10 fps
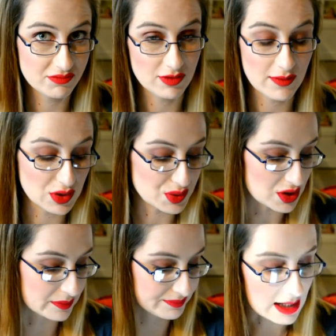
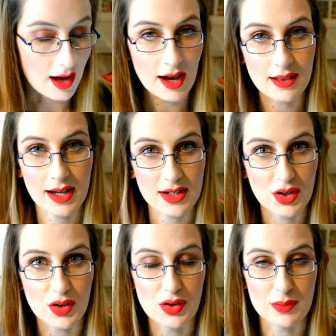Revolution.
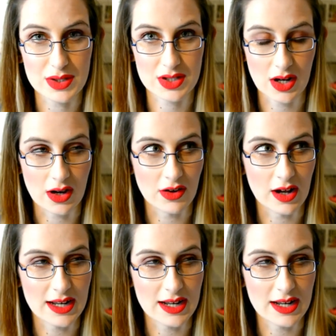Eyeliner or mascara?